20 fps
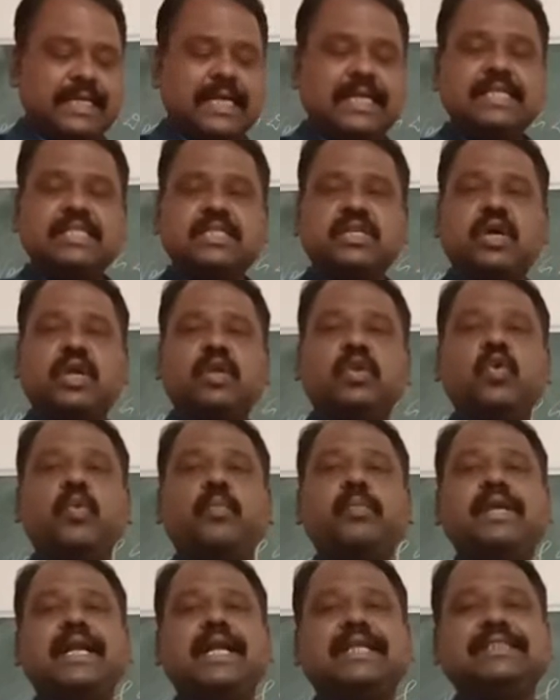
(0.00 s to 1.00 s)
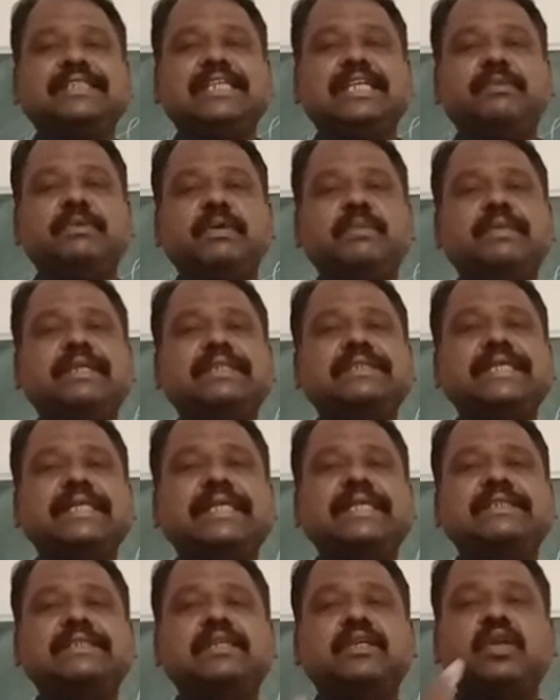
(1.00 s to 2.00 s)
that is called nominal GDP, means
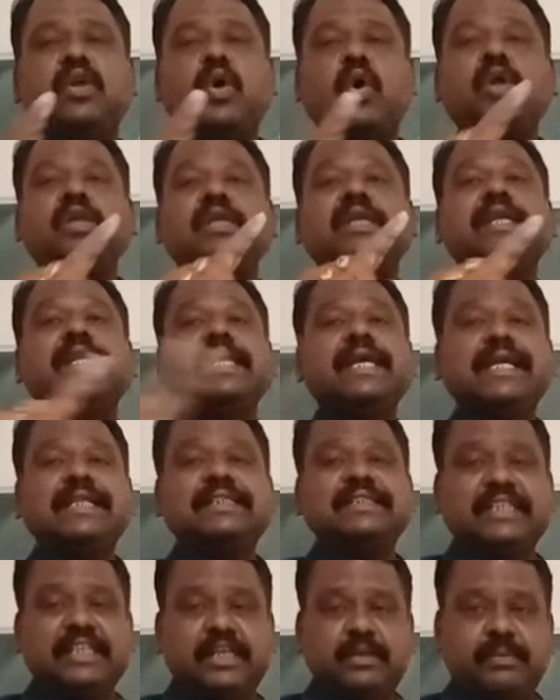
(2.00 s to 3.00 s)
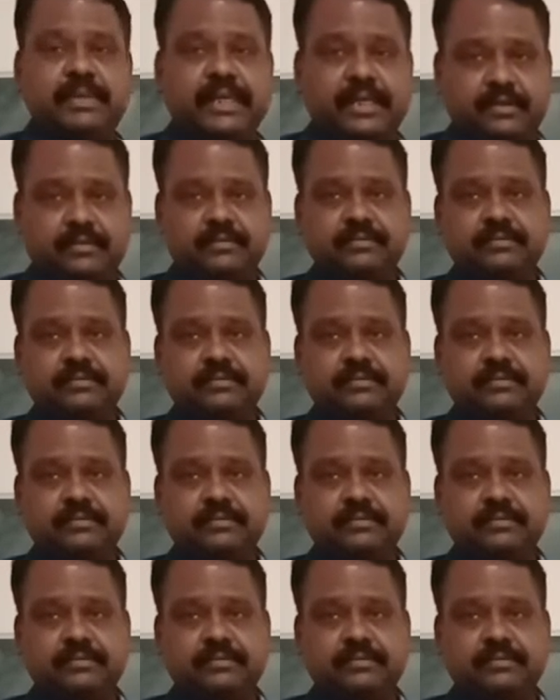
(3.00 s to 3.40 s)
it is not real GDP.